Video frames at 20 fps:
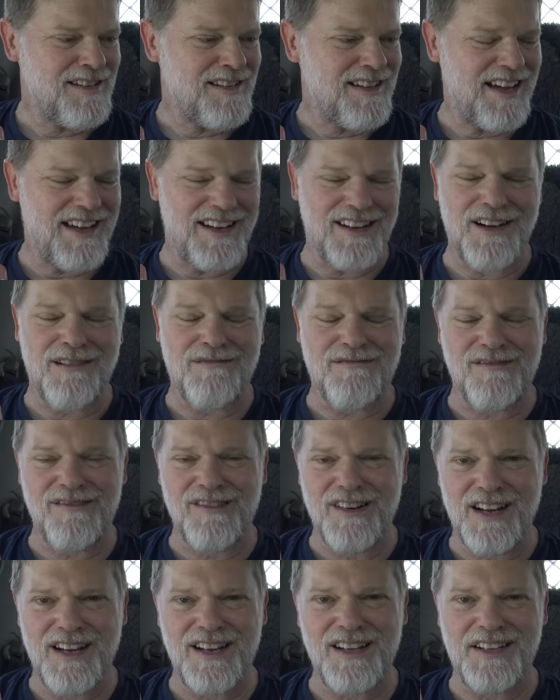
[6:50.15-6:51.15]
and I'm
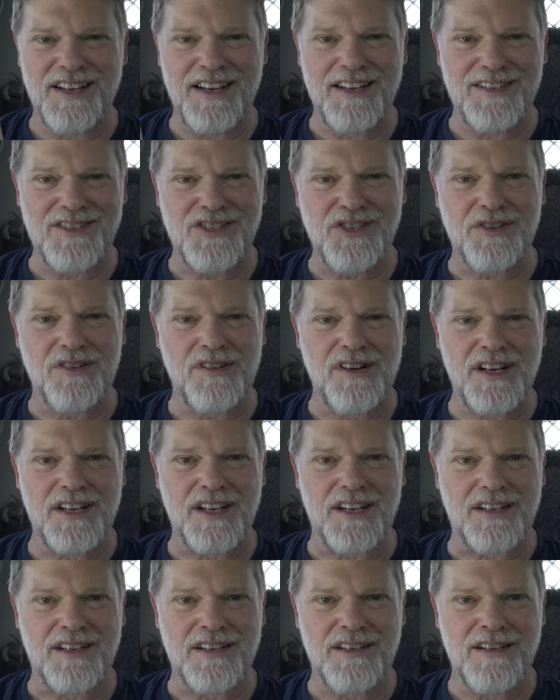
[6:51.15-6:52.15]
really enjoying
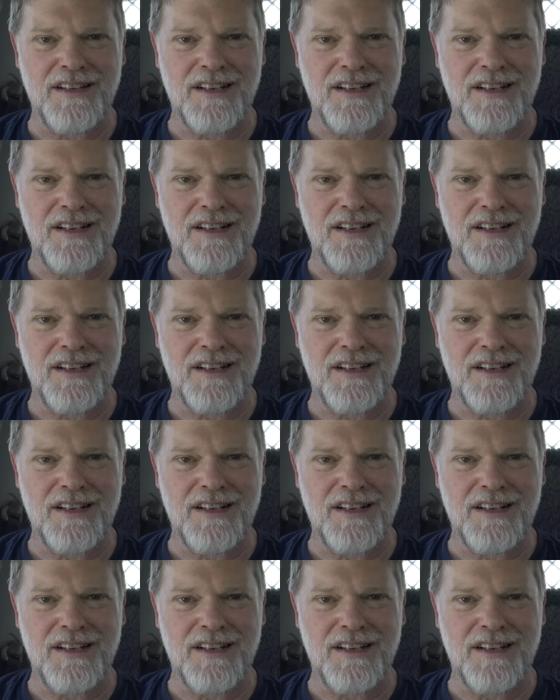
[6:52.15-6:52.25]
it.